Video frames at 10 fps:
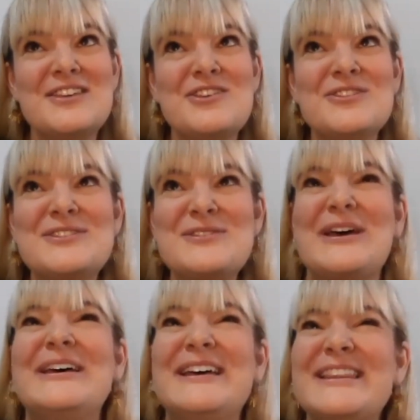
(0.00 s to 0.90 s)
they used
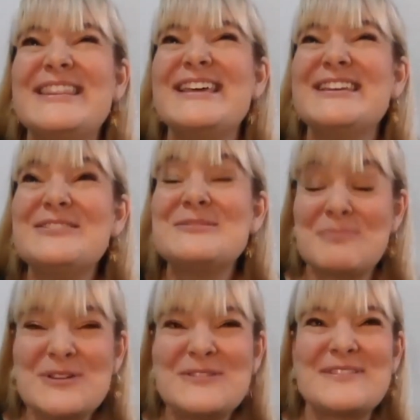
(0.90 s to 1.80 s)

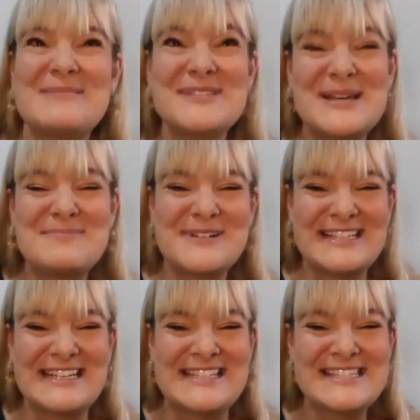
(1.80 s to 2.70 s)
both of them
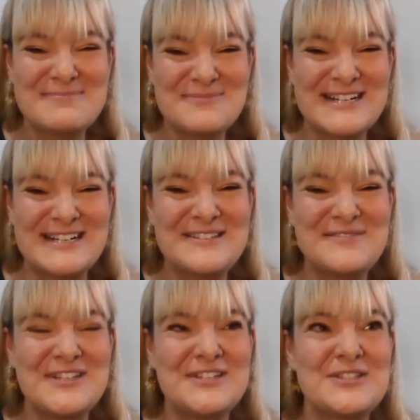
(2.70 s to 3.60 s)
separately in separate
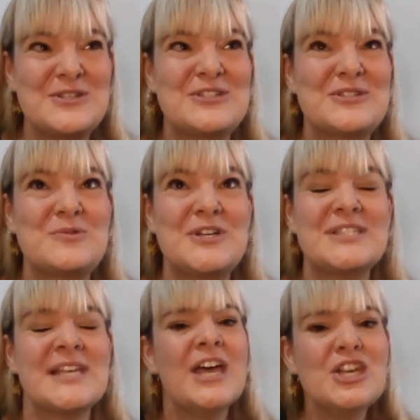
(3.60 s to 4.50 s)
interviews, used the
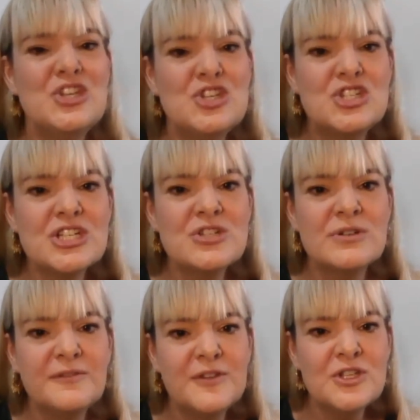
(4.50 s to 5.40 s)
words, "You
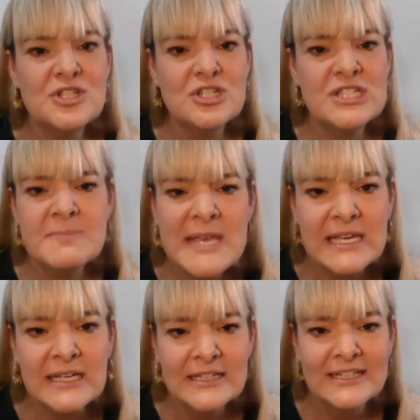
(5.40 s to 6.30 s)
just refused to
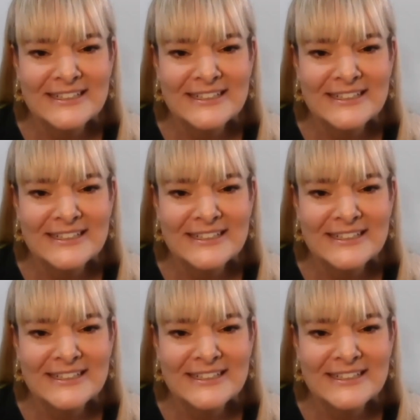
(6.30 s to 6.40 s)
speak.